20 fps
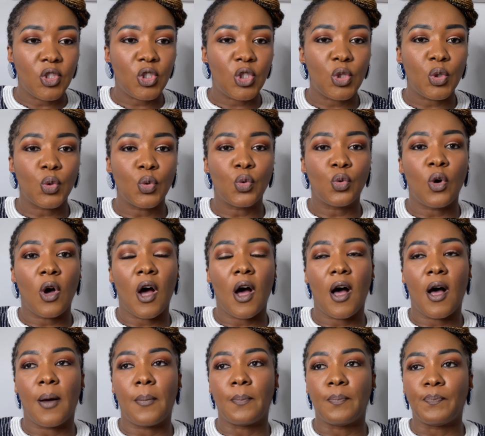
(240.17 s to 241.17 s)
to
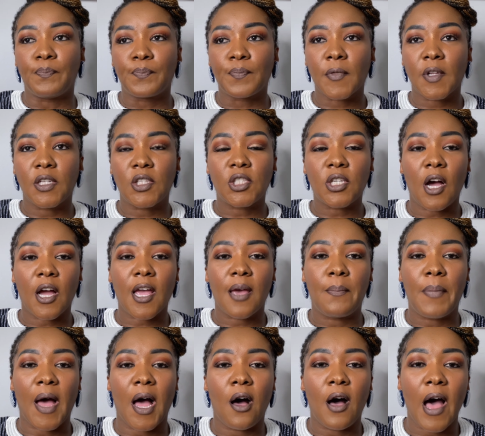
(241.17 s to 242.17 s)
um, talk
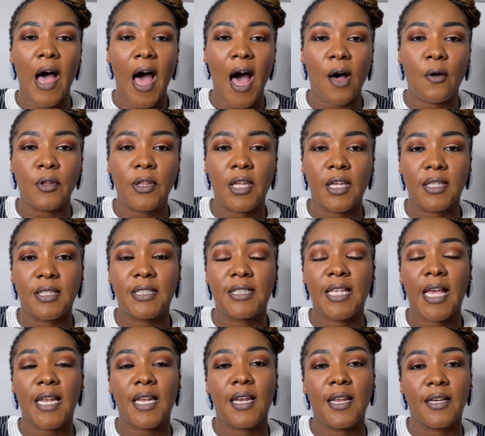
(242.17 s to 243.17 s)
about how the
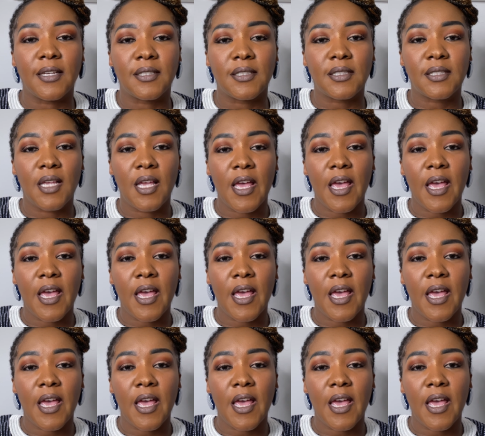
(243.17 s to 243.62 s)
settlers